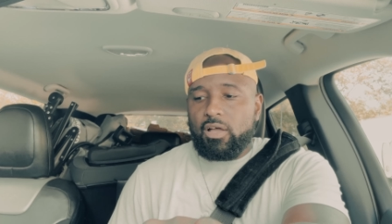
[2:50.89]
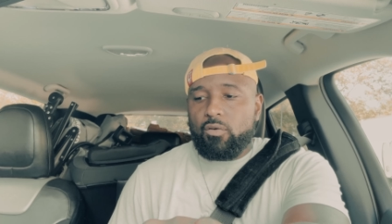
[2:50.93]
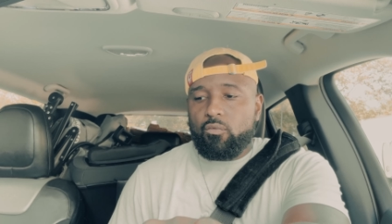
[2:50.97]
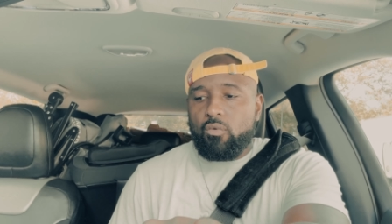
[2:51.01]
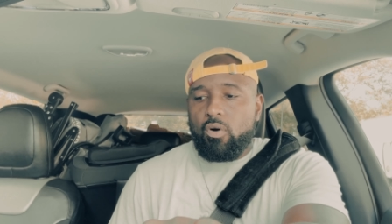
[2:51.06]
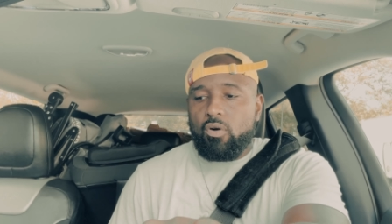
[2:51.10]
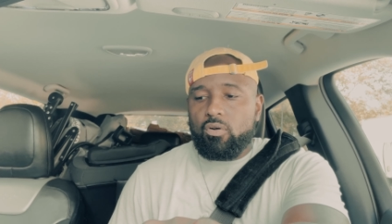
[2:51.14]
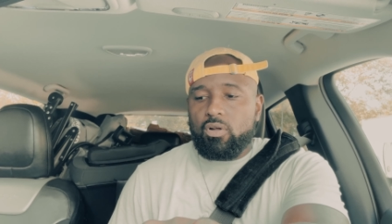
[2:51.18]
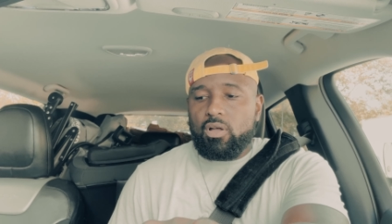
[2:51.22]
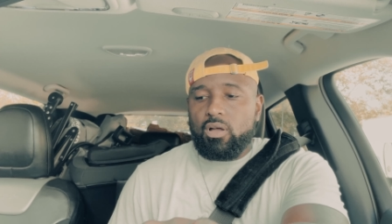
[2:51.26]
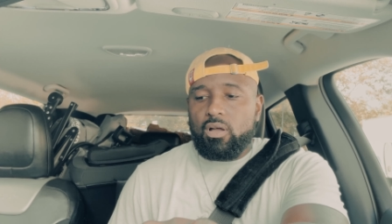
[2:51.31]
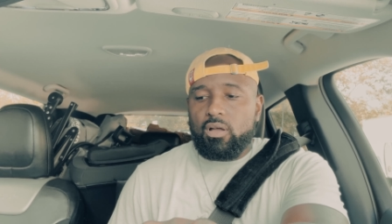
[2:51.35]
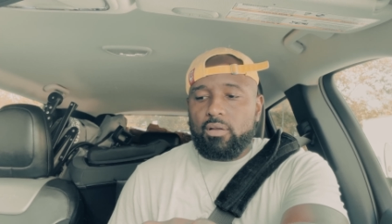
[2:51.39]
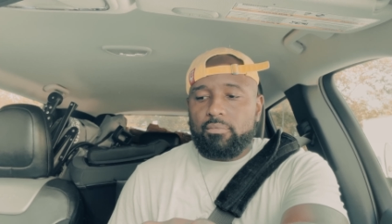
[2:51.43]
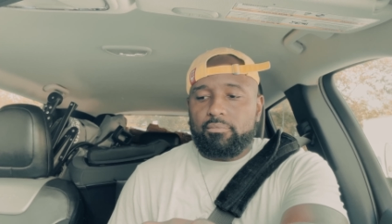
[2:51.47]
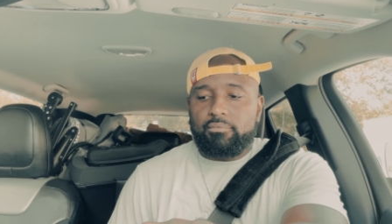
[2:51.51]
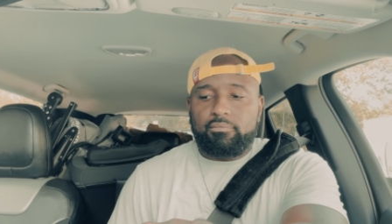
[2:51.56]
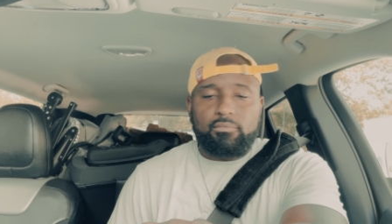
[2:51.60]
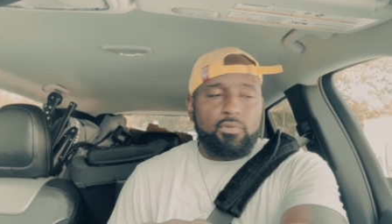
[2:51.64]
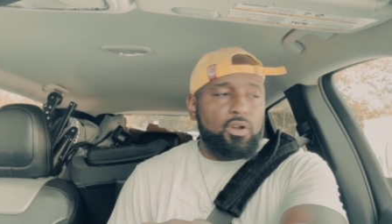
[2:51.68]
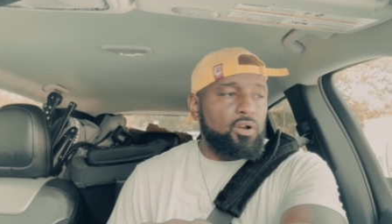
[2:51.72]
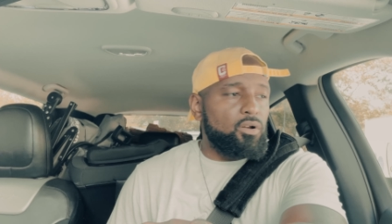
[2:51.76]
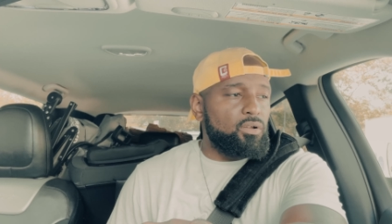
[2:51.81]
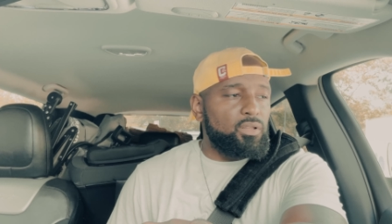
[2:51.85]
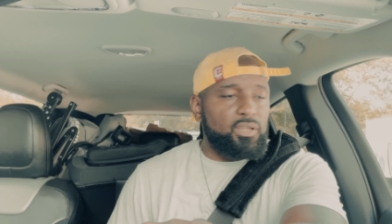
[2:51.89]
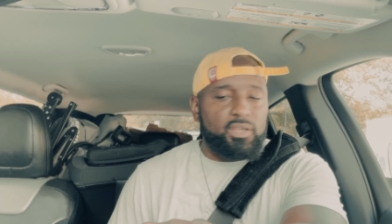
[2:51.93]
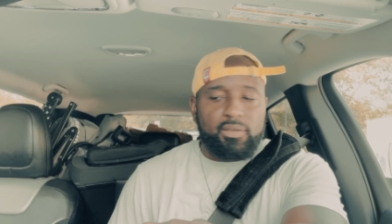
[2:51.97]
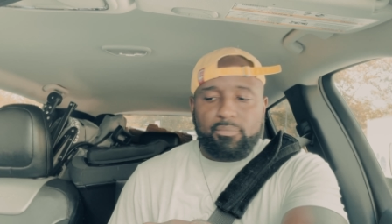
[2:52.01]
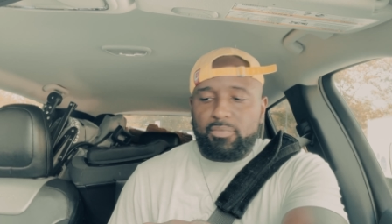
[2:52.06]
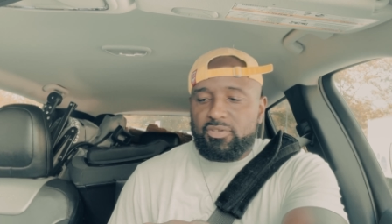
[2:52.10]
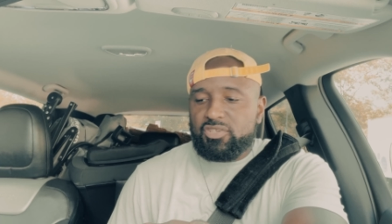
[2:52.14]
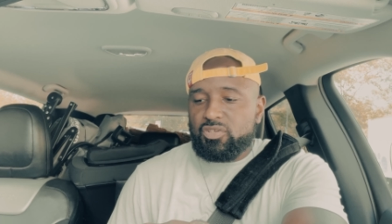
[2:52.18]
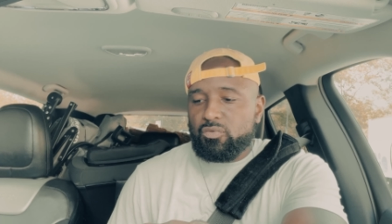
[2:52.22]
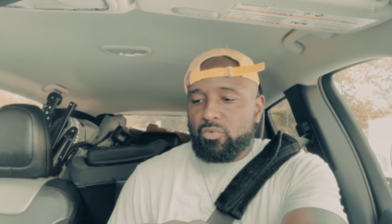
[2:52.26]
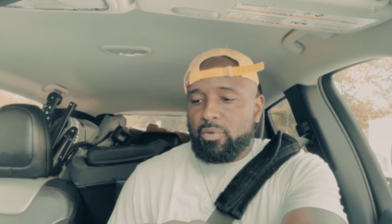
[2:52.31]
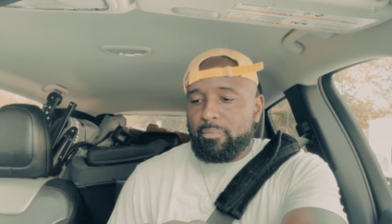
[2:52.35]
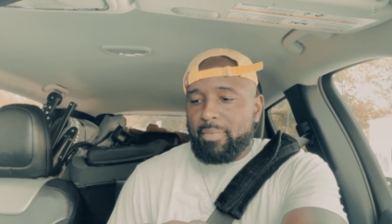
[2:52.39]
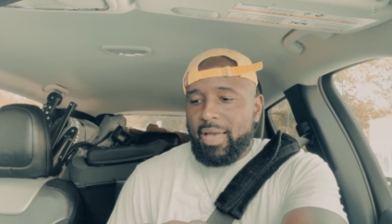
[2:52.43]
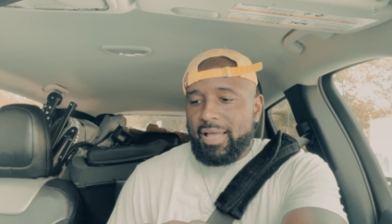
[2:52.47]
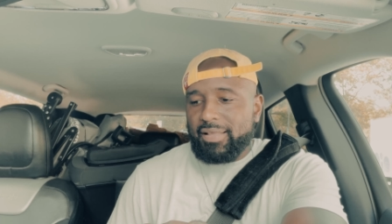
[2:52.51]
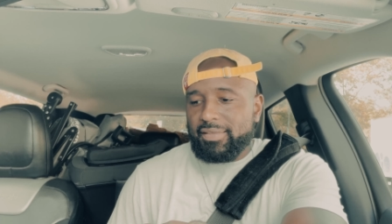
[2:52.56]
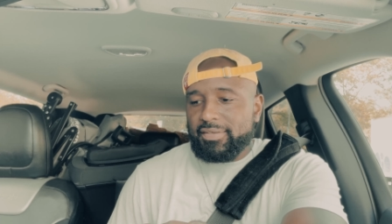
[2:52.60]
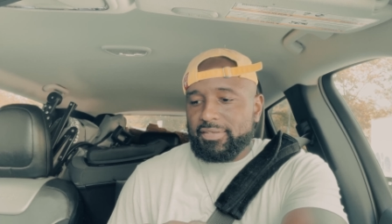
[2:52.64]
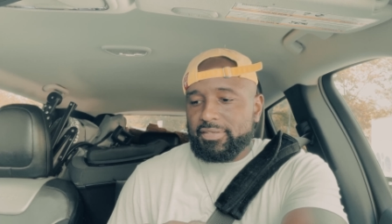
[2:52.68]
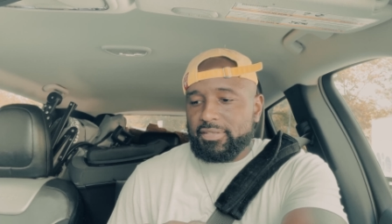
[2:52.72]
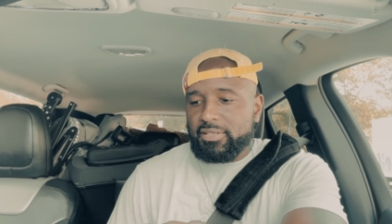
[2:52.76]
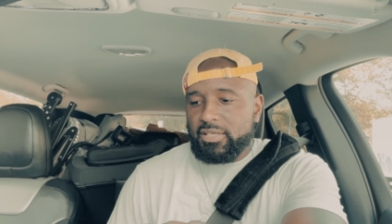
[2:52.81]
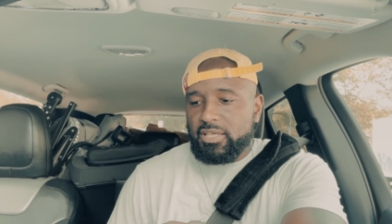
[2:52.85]
I woke up earlier, but she went back
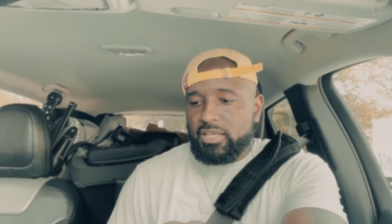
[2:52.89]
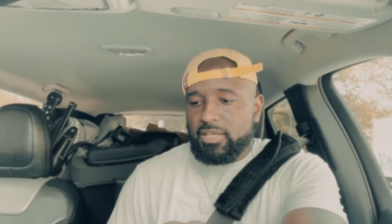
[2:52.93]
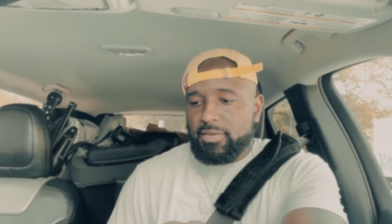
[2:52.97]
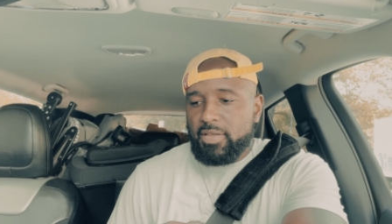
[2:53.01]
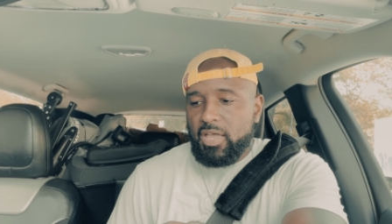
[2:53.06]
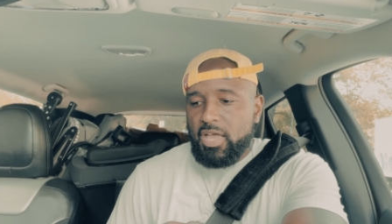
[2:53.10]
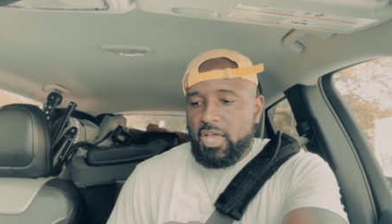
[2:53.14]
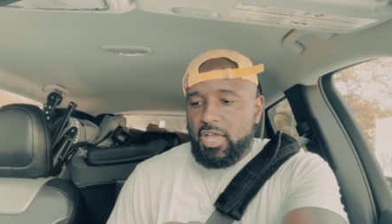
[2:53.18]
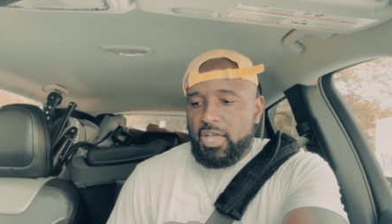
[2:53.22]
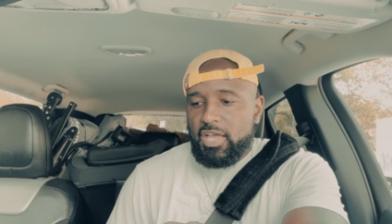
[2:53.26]
to sleep.